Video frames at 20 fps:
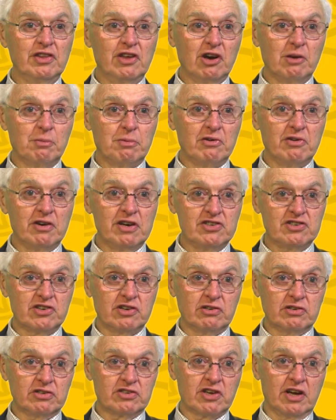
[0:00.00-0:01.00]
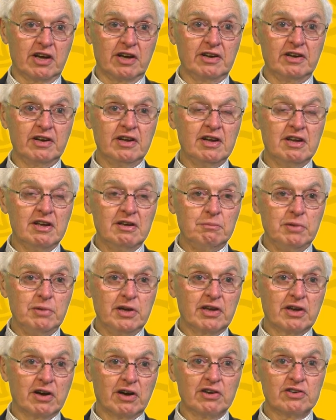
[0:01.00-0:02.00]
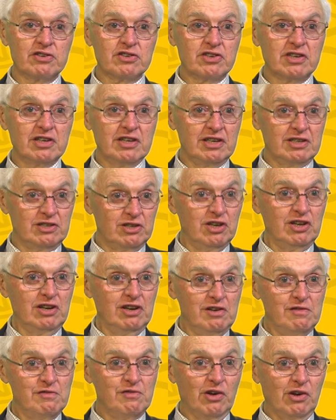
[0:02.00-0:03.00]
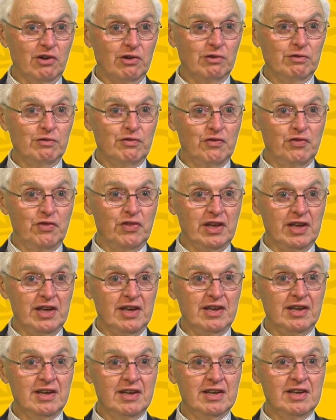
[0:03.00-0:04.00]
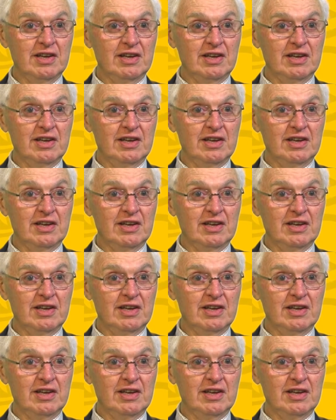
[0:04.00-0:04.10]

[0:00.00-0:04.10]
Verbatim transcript: the operational side, because it did involve the